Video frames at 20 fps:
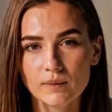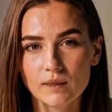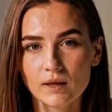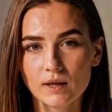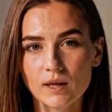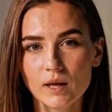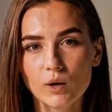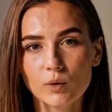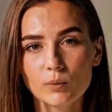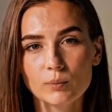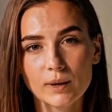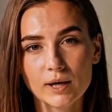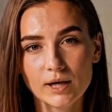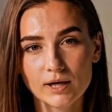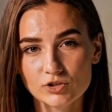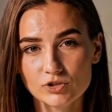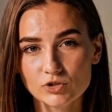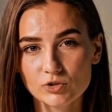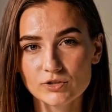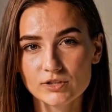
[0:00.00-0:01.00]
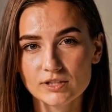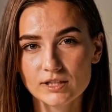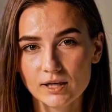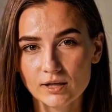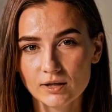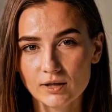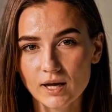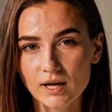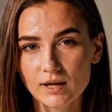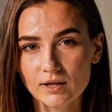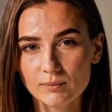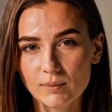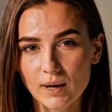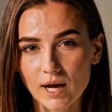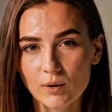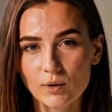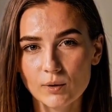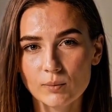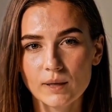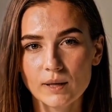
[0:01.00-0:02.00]
On the home page, you'll see a large
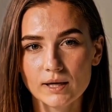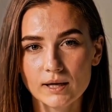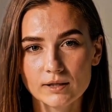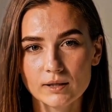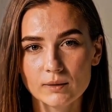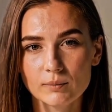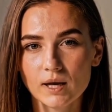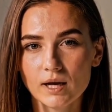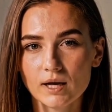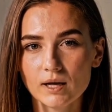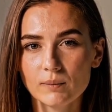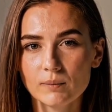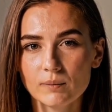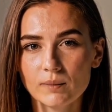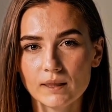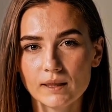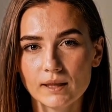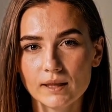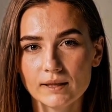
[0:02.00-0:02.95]
power button at the bottom.